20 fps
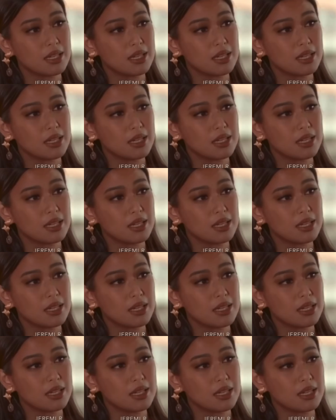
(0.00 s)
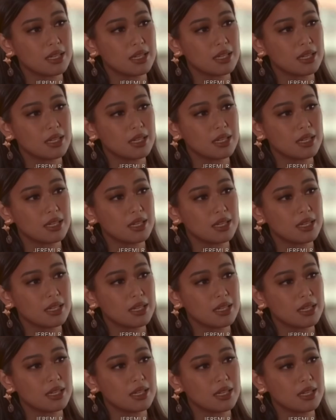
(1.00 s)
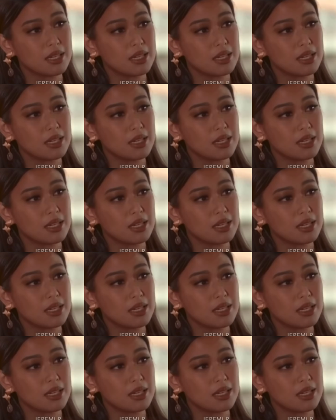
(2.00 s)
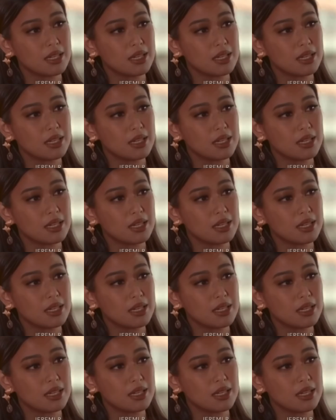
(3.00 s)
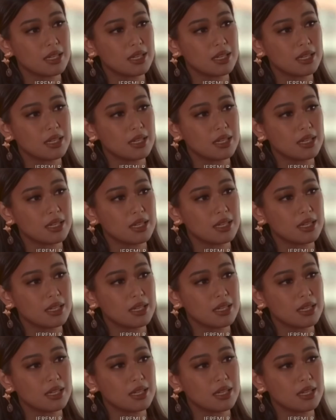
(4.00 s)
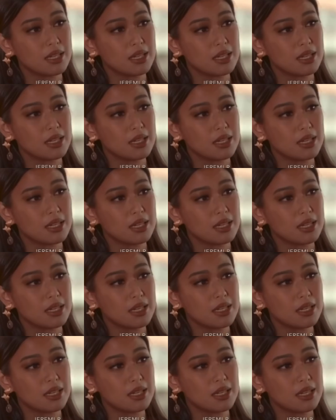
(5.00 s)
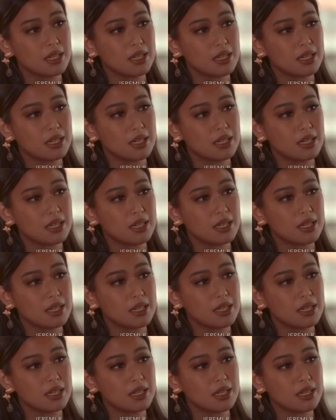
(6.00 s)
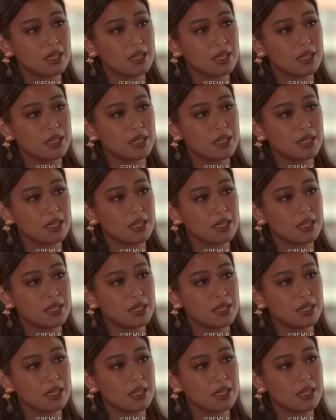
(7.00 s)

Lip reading: (not speaking)